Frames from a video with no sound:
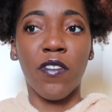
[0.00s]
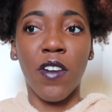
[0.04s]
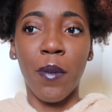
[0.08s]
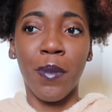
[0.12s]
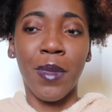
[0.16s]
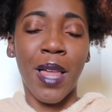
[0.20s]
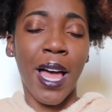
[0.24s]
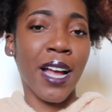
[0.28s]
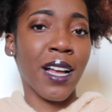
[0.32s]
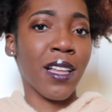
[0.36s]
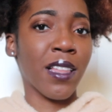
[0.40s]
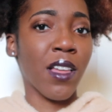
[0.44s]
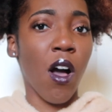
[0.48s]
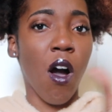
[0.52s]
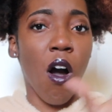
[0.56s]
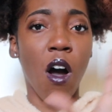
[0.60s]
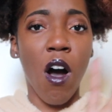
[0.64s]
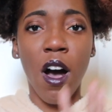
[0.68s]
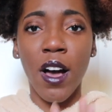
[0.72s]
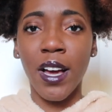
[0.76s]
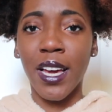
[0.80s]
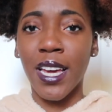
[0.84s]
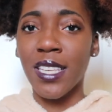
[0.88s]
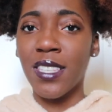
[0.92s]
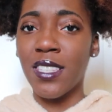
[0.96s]
like
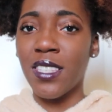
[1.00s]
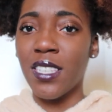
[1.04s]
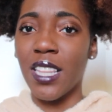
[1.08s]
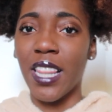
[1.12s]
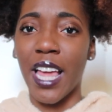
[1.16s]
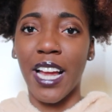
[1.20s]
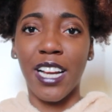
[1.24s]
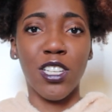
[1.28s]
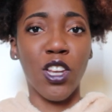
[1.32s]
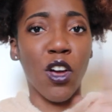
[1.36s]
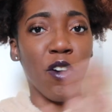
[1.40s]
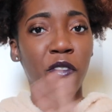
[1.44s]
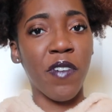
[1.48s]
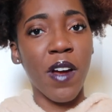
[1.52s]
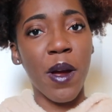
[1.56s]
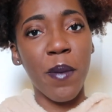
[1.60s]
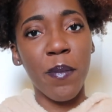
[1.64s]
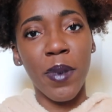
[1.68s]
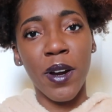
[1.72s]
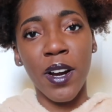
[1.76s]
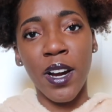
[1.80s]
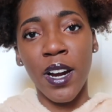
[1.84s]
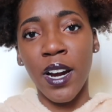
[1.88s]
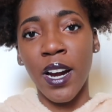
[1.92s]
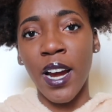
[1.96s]
August to like
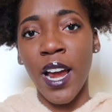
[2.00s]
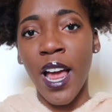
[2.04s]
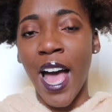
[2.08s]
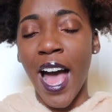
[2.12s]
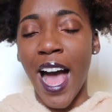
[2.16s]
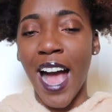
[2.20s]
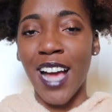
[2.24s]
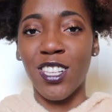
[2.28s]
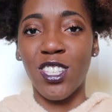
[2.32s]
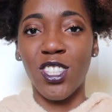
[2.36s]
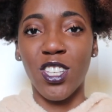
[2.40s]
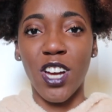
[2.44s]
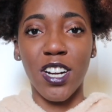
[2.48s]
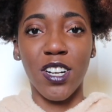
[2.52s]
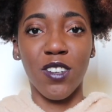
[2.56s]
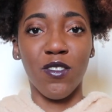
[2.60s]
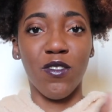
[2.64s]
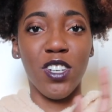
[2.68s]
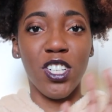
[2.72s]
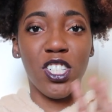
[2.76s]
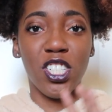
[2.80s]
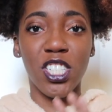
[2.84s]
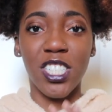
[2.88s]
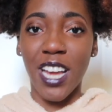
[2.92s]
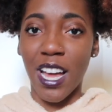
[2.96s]
November, I started
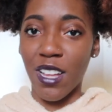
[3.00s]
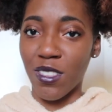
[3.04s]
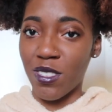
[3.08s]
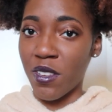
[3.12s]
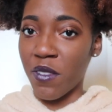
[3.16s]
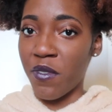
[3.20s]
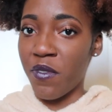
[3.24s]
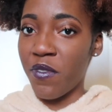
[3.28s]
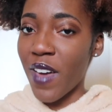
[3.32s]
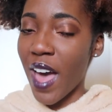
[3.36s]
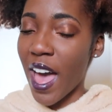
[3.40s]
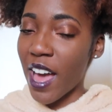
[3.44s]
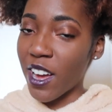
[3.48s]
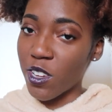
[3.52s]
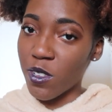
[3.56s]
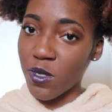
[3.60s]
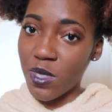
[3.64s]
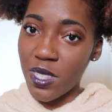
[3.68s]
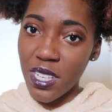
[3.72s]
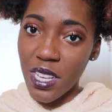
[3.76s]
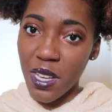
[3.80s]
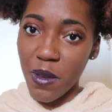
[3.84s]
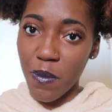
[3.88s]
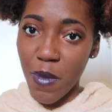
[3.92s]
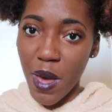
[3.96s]
reaching out to
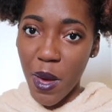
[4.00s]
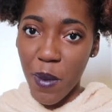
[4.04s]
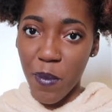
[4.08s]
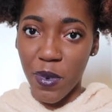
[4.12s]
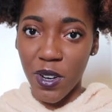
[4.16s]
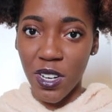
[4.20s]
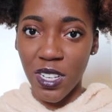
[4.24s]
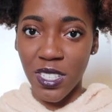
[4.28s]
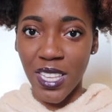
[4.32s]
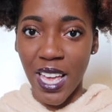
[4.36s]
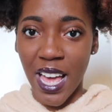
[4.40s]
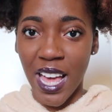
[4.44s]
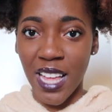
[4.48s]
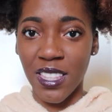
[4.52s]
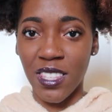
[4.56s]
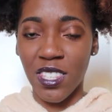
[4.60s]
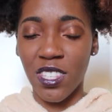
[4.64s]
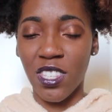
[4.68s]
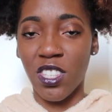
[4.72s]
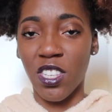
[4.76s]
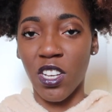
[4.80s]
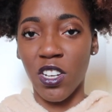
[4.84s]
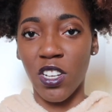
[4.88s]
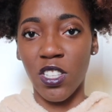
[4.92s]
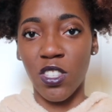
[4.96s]
faculty members at
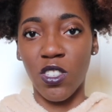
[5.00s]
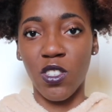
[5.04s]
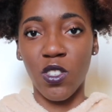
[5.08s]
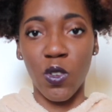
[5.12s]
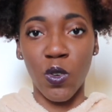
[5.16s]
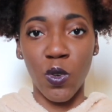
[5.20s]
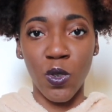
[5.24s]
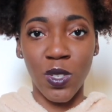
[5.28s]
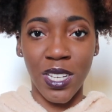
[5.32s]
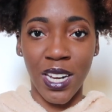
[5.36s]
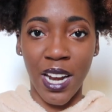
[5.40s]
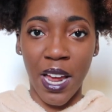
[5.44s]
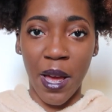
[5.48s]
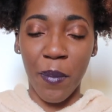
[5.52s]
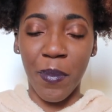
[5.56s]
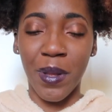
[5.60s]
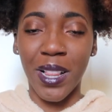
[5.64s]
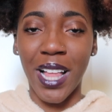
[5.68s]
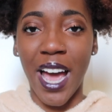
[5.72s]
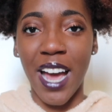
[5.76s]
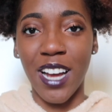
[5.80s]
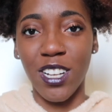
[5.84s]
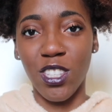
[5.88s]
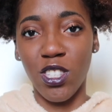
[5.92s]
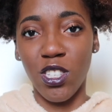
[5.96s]
certain schools that I
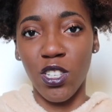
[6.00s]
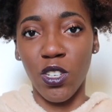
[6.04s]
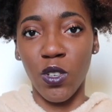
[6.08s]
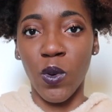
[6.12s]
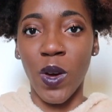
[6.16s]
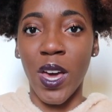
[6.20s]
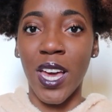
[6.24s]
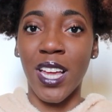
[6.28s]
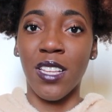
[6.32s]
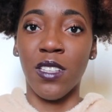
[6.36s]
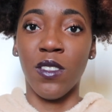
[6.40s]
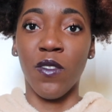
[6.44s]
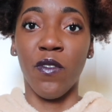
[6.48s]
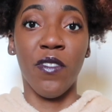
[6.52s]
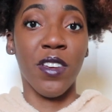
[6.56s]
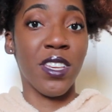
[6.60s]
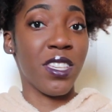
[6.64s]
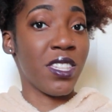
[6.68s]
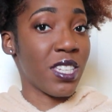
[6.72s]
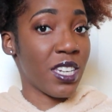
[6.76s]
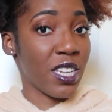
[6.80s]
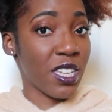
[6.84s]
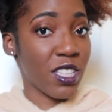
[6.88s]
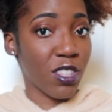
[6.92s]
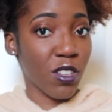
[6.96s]
applied to and
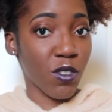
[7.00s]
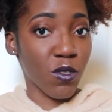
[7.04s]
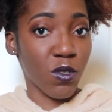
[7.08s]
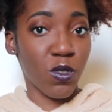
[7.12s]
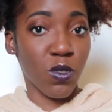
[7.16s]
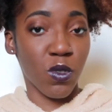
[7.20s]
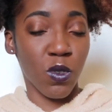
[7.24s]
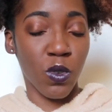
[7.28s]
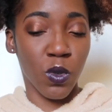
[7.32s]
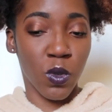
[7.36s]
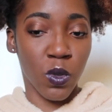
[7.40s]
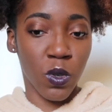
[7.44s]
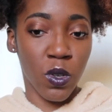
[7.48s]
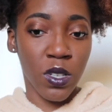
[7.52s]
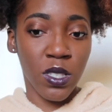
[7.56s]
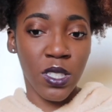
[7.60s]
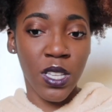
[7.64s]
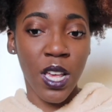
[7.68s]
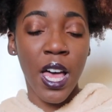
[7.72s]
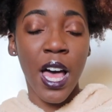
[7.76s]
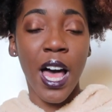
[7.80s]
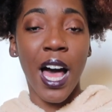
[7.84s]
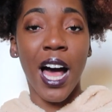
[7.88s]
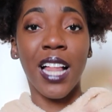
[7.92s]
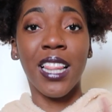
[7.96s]
visited those schools.
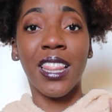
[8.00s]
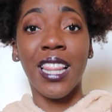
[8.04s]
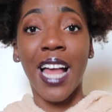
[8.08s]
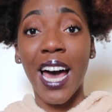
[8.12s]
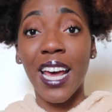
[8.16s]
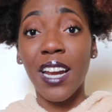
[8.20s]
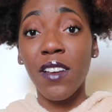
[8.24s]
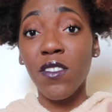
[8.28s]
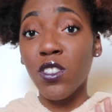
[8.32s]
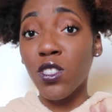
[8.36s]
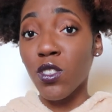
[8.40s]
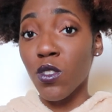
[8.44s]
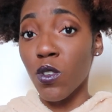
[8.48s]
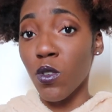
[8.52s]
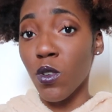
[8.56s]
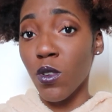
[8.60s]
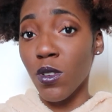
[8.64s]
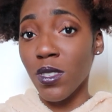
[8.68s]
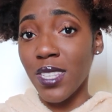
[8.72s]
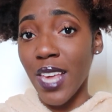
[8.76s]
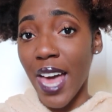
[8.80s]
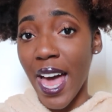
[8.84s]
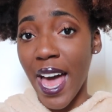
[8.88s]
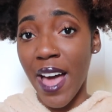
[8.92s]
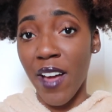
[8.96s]
A lot of
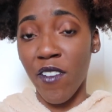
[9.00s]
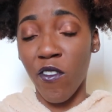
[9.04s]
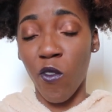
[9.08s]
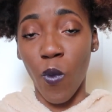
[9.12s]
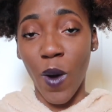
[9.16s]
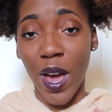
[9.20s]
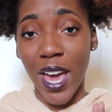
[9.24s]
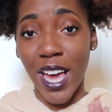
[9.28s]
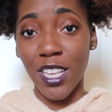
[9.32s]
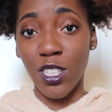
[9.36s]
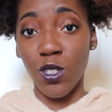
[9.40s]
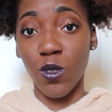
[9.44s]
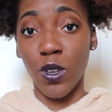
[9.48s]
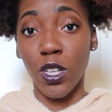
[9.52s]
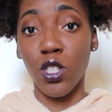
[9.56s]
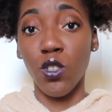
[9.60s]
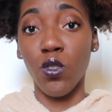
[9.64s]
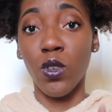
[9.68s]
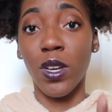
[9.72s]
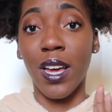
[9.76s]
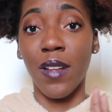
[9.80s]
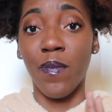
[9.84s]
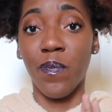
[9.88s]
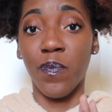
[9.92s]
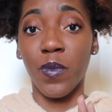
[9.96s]
schools have ways when
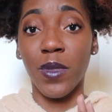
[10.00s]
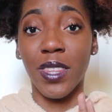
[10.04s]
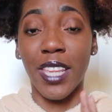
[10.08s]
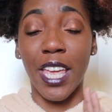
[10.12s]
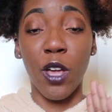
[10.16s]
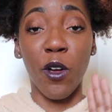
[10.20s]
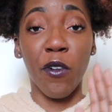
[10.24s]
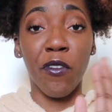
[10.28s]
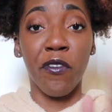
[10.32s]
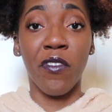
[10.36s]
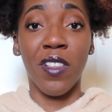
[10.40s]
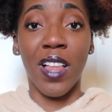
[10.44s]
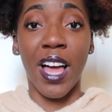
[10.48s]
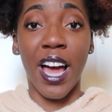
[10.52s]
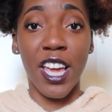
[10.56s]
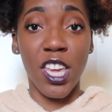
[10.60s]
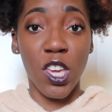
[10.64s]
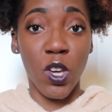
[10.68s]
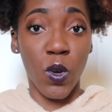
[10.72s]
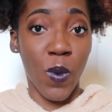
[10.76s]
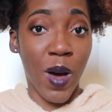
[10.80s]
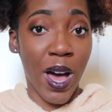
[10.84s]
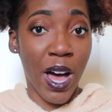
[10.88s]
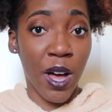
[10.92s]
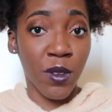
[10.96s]
they'll fly
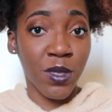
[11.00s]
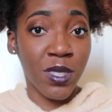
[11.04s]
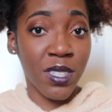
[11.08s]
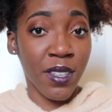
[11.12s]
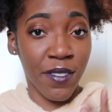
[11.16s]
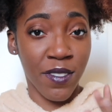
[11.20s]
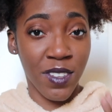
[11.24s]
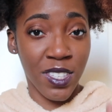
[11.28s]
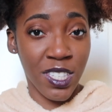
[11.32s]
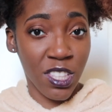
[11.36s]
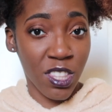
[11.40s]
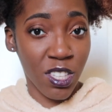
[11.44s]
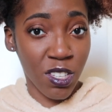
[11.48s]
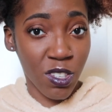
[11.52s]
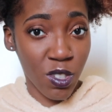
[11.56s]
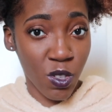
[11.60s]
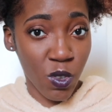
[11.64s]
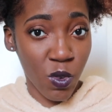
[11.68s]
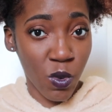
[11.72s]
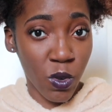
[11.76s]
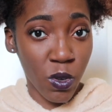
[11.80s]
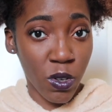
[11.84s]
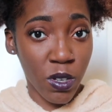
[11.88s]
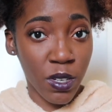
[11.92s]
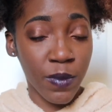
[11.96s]
you out to visit the
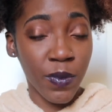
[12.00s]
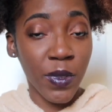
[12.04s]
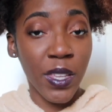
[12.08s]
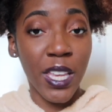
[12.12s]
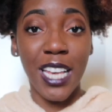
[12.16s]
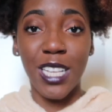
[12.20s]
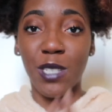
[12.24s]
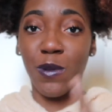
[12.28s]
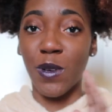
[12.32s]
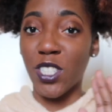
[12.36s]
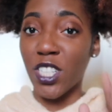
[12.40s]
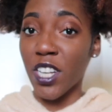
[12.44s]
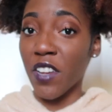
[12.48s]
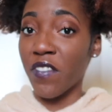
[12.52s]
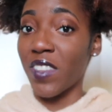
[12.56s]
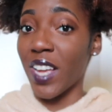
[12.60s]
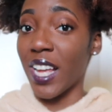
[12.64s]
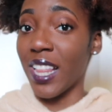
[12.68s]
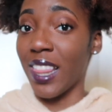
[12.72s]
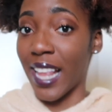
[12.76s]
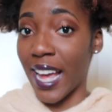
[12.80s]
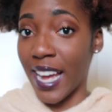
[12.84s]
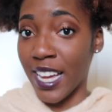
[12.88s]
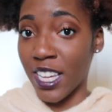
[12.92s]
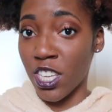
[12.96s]
school, especially if they
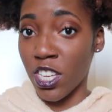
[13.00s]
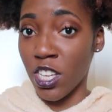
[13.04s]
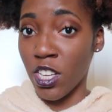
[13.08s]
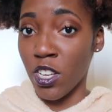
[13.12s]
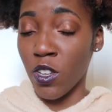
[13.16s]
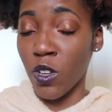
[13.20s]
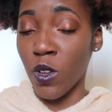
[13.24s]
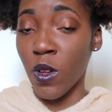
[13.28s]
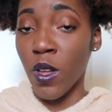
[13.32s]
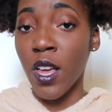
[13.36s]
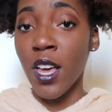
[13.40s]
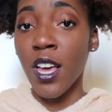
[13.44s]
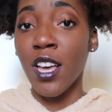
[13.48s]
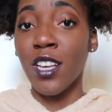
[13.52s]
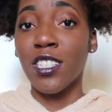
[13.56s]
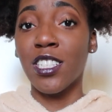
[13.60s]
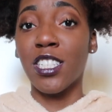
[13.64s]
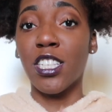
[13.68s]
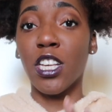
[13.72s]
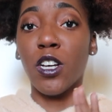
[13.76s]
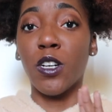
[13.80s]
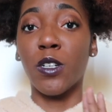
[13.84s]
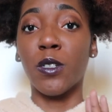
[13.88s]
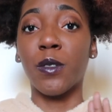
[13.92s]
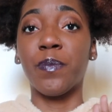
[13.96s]
like you.
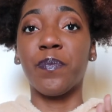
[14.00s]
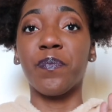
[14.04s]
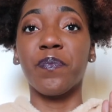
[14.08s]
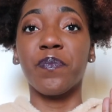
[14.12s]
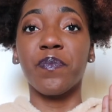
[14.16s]
So